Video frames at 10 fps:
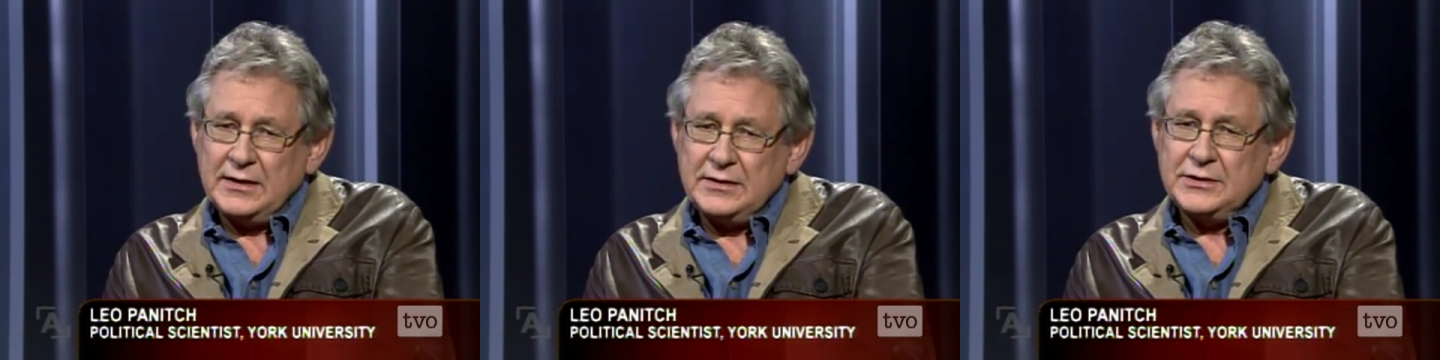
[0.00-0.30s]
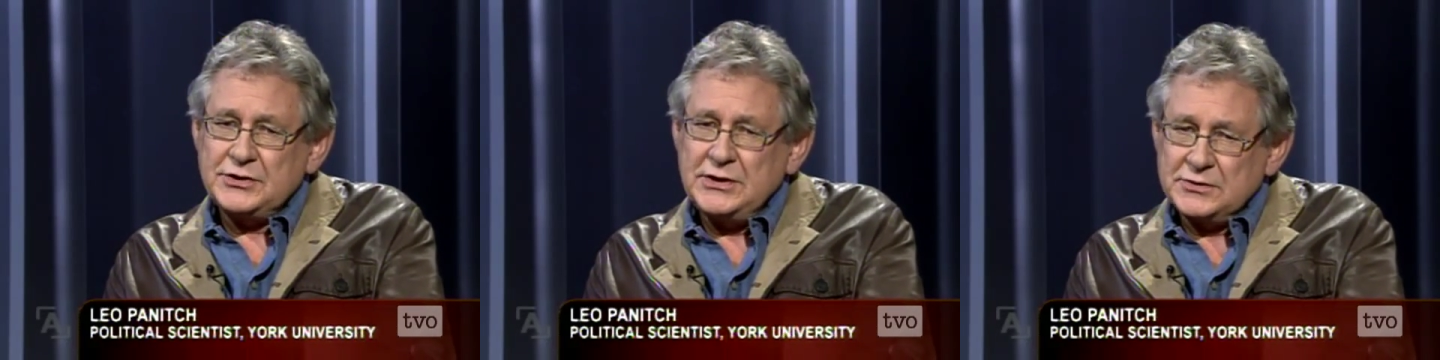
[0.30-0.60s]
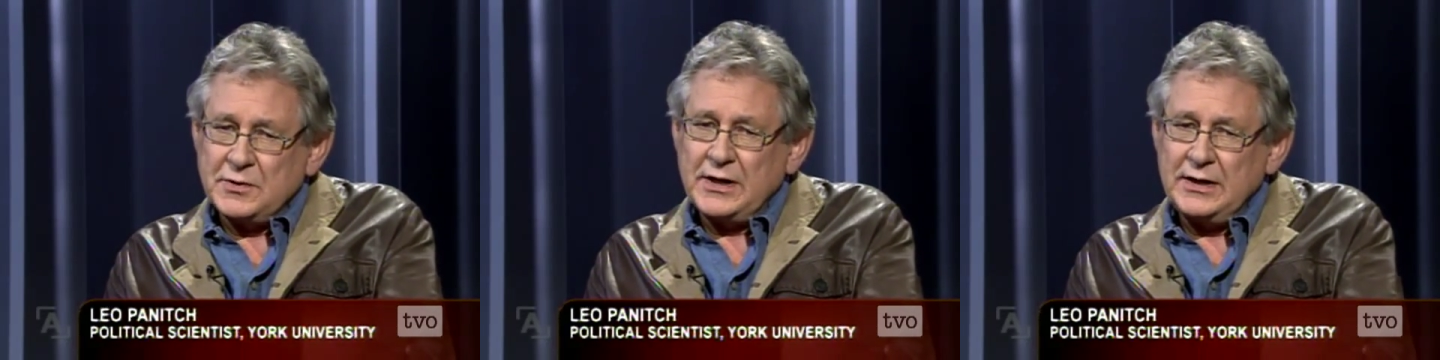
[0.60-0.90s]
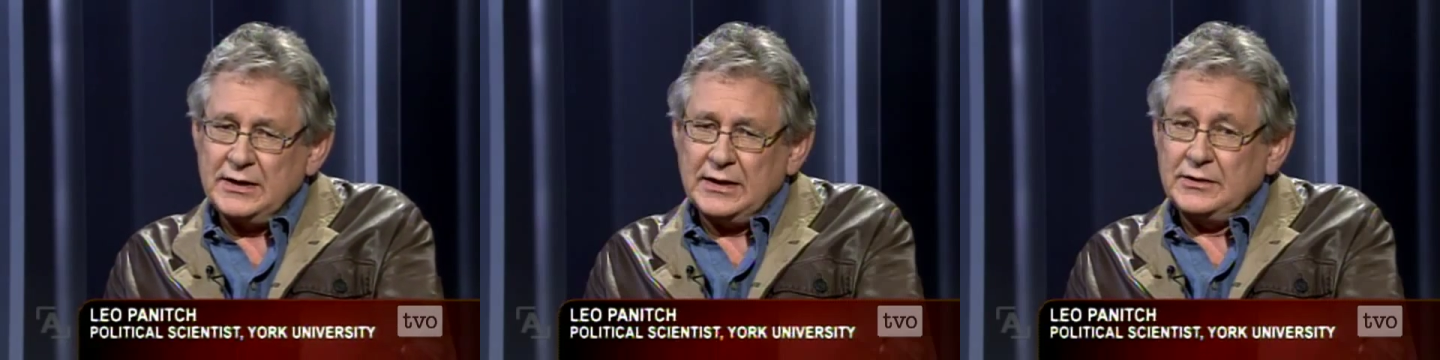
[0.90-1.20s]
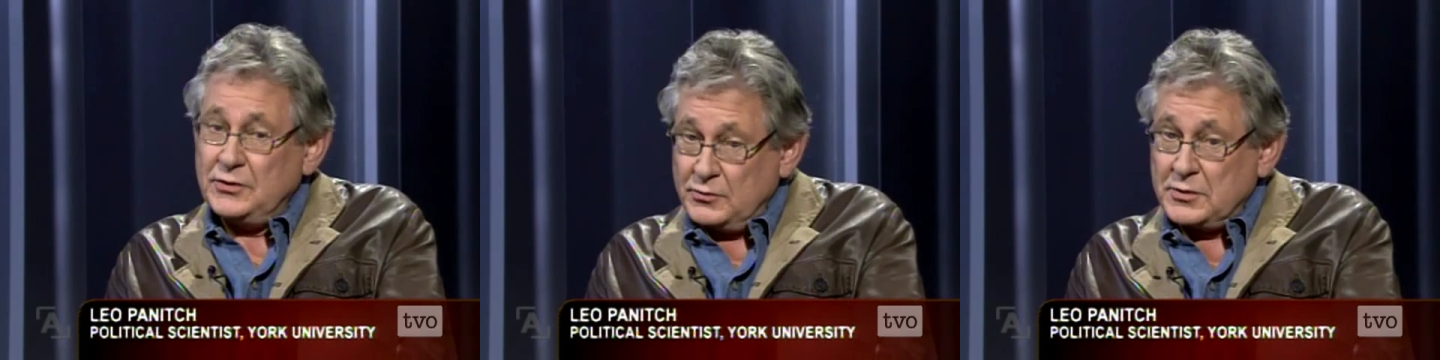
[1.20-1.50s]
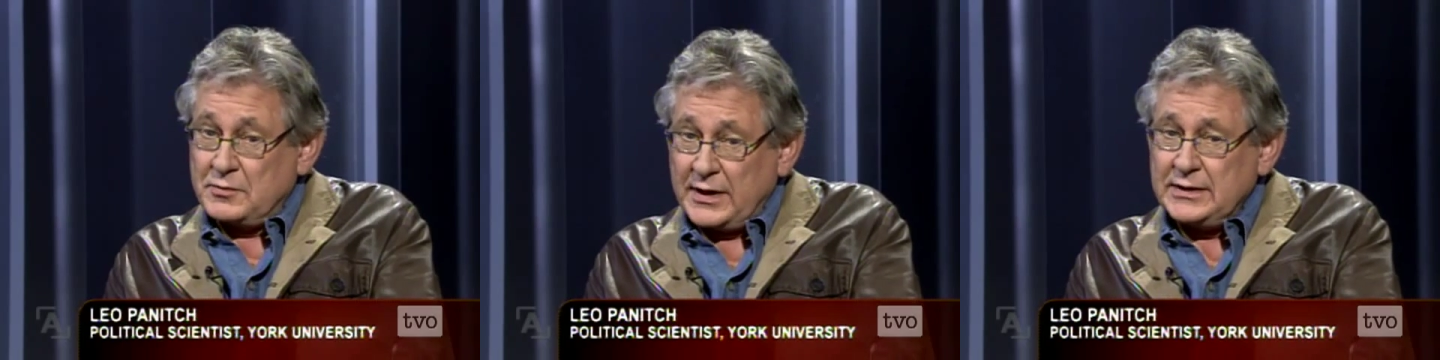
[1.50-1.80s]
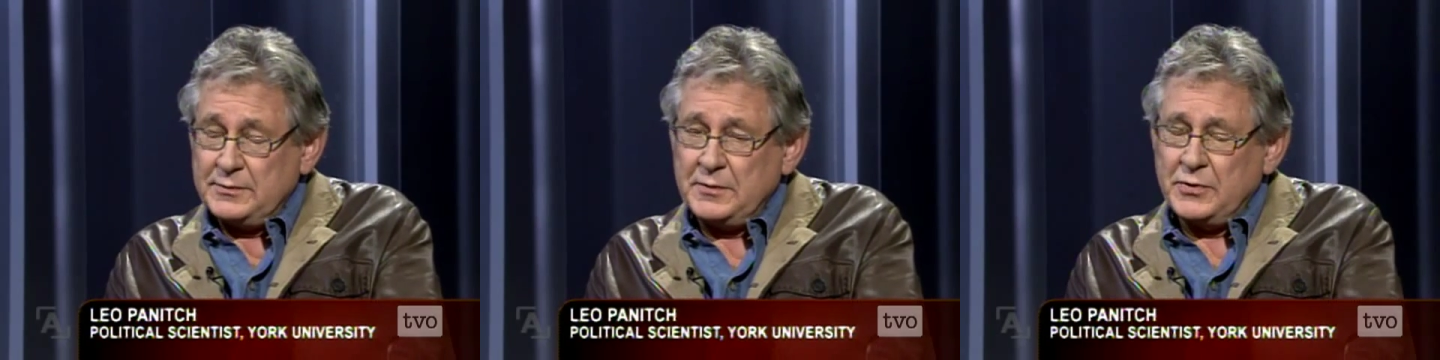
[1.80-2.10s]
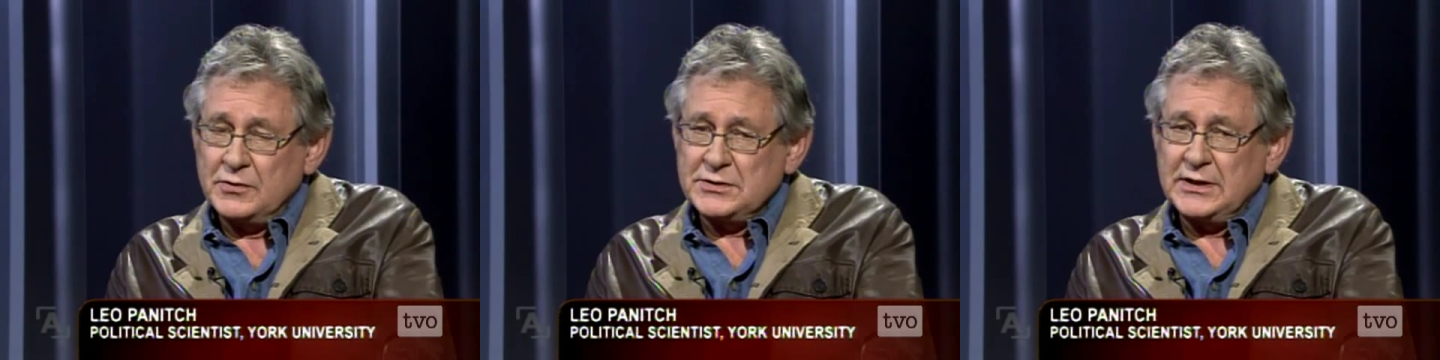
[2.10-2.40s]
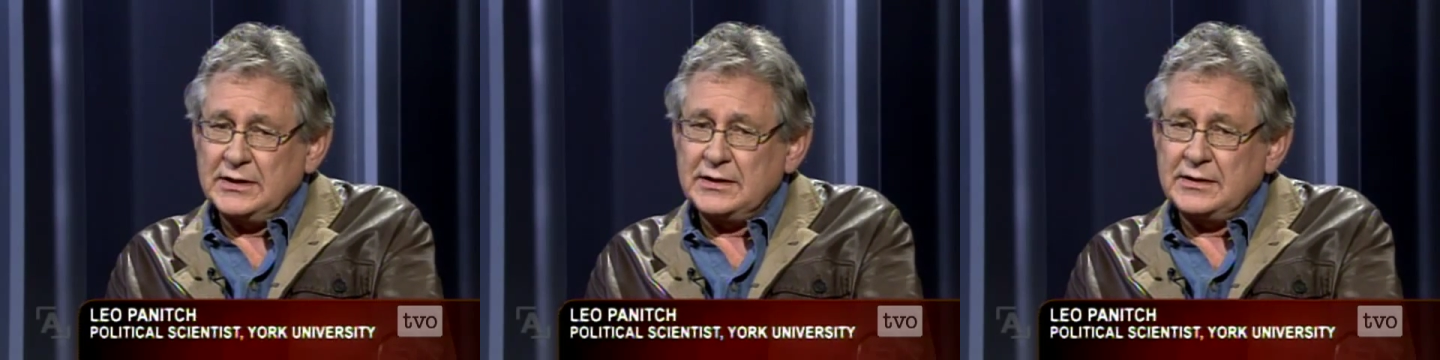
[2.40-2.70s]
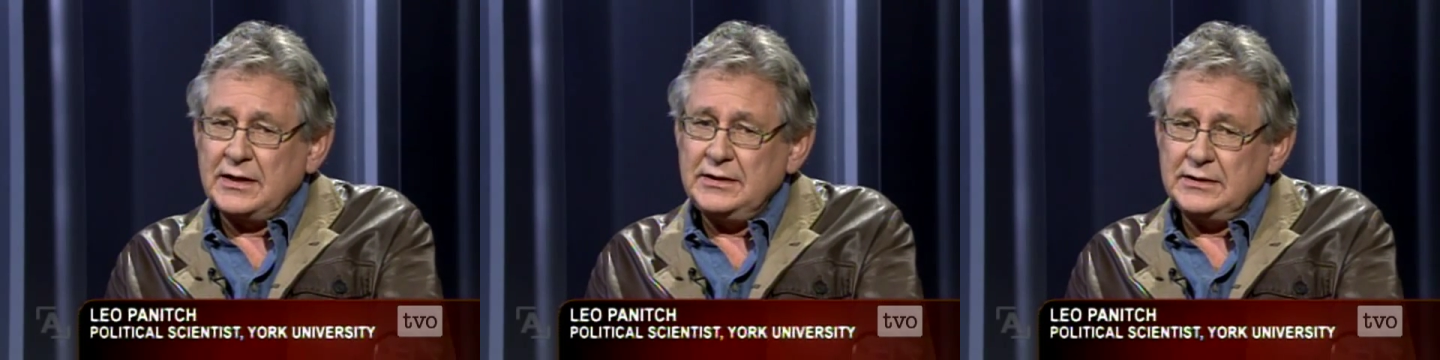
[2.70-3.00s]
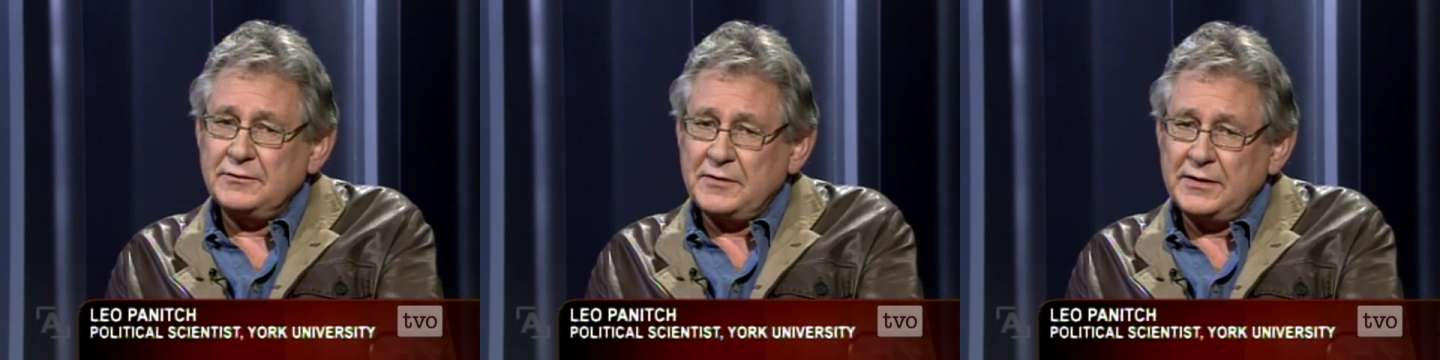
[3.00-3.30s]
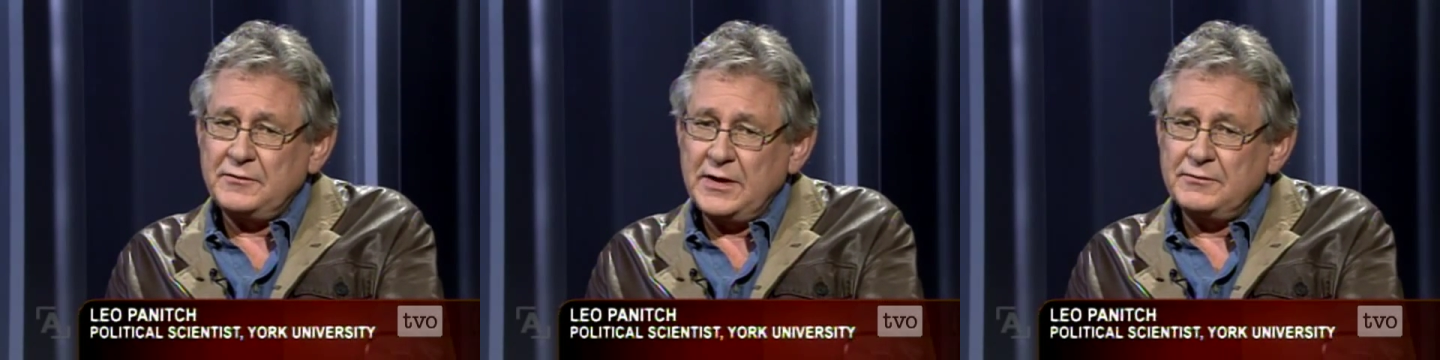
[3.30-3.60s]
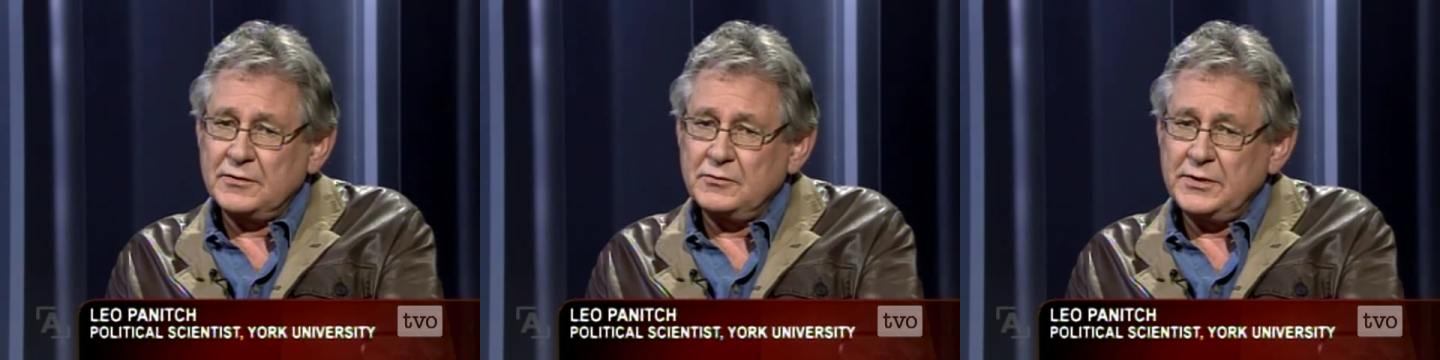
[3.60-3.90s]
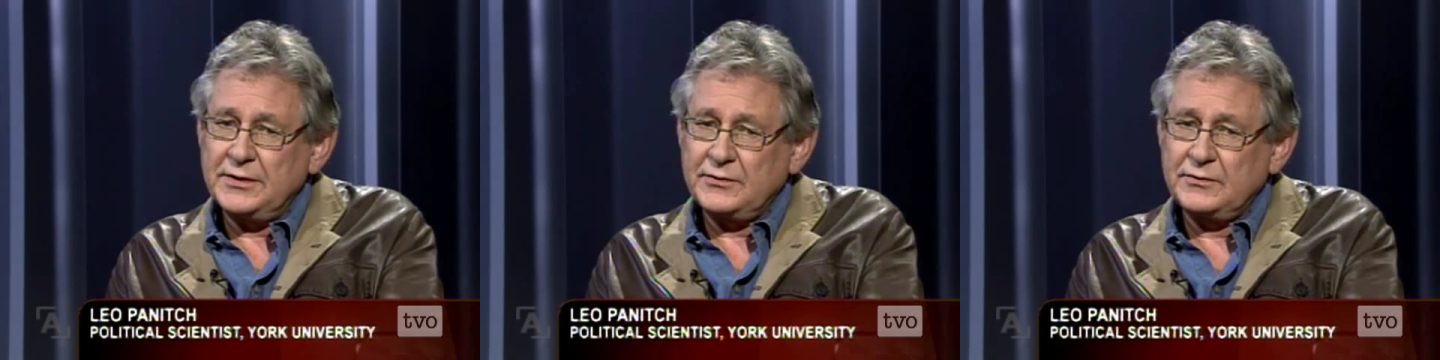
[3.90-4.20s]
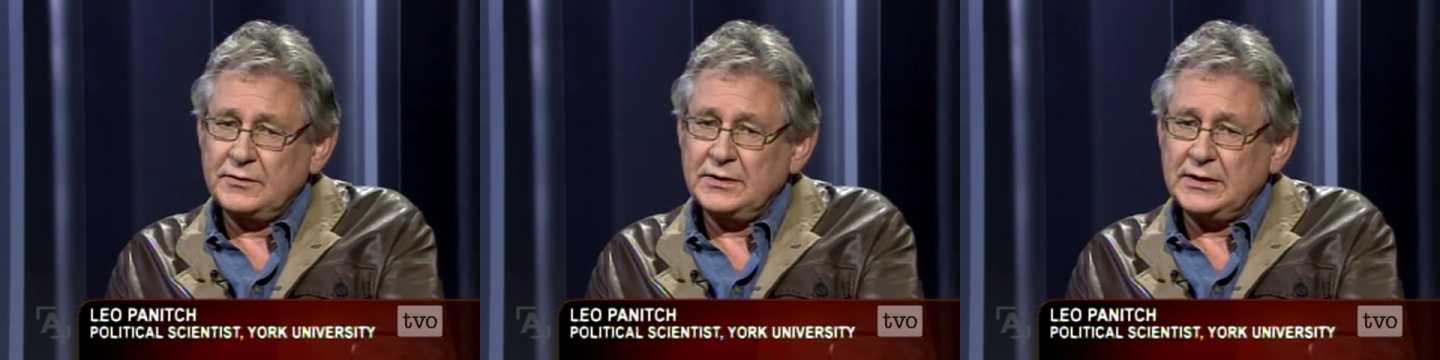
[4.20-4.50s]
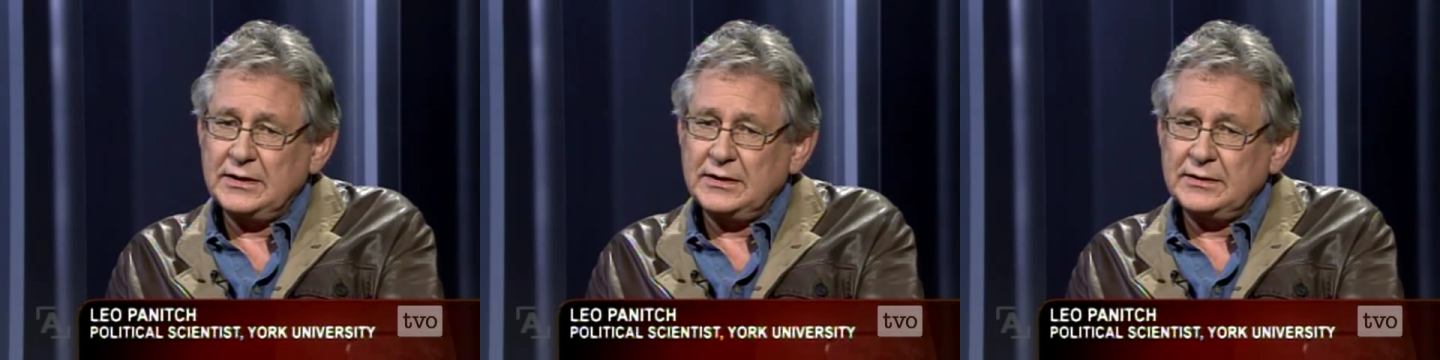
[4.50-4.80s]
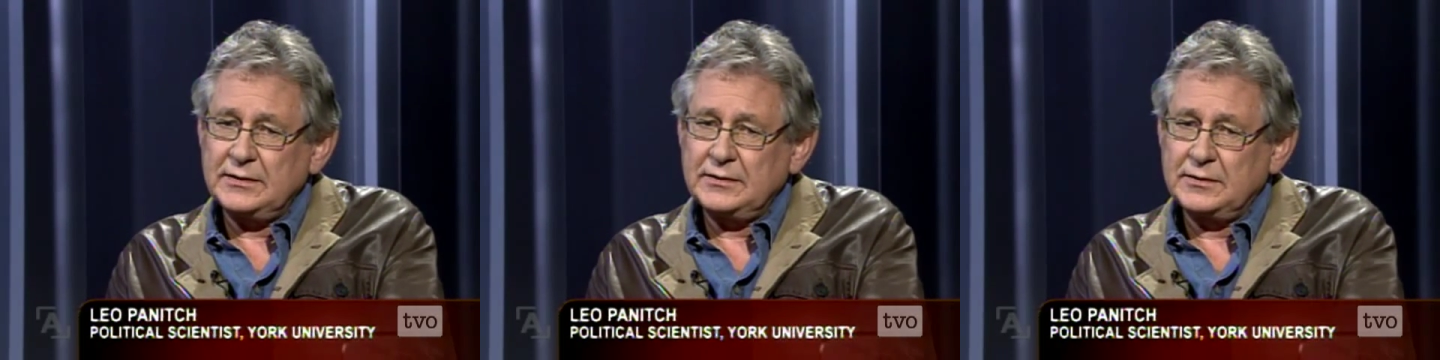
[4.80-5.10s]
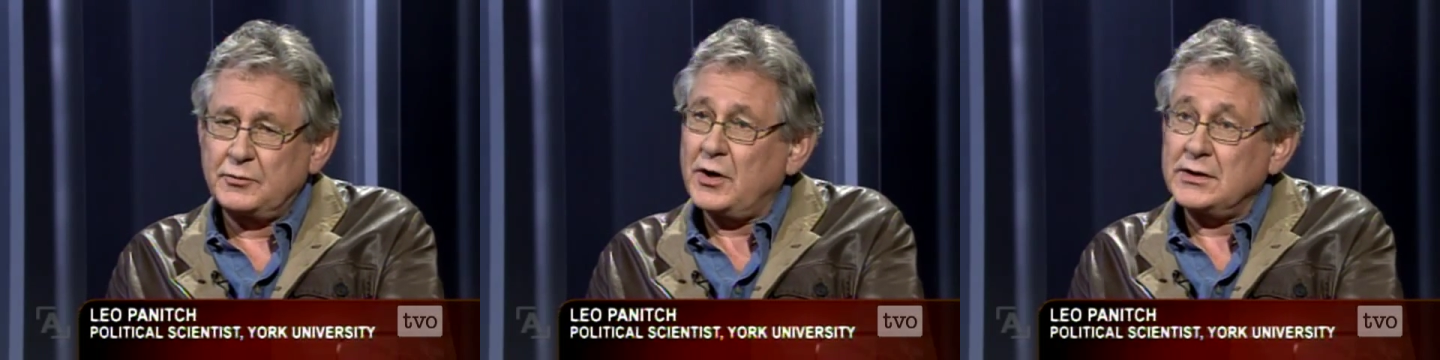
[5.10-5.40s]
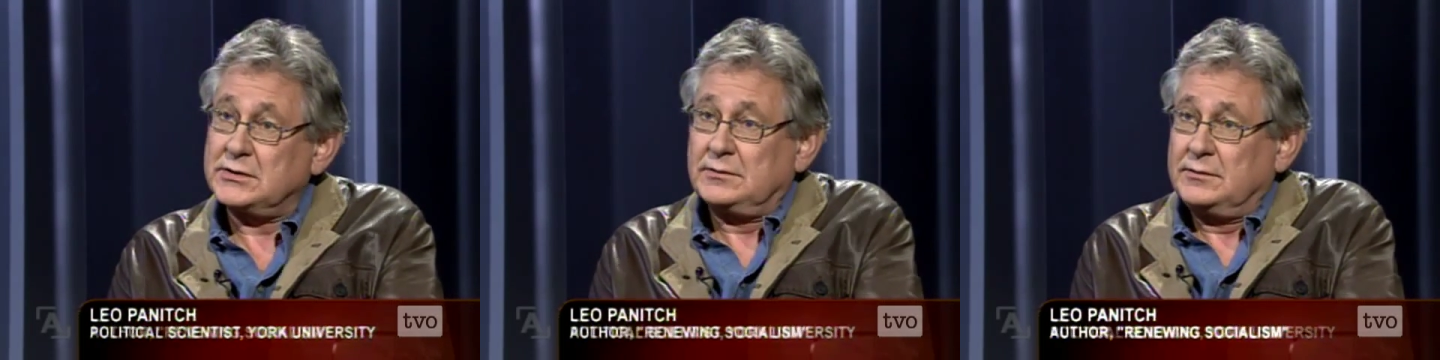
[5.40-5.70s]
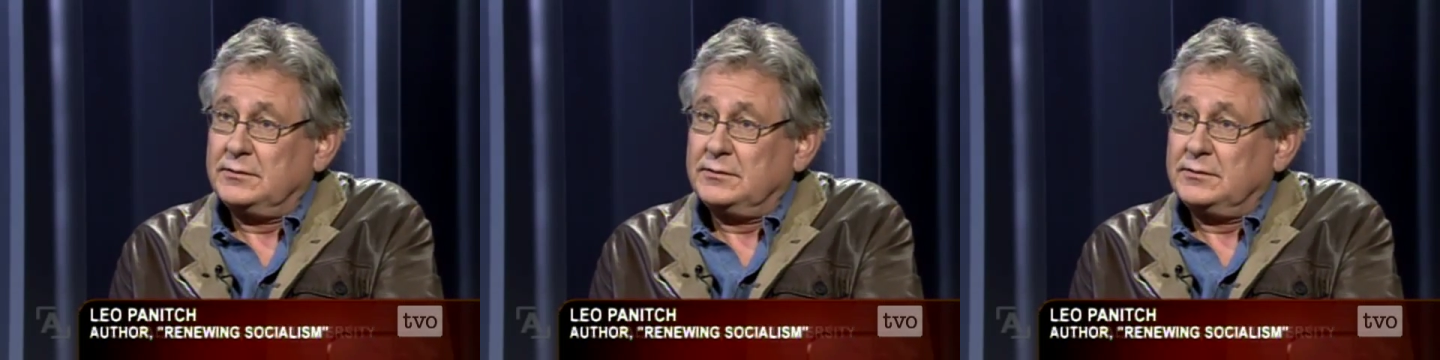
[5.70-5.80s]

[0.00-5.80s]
I think she's right, and you were right to be posing it, that they need to find favor with uh, the broad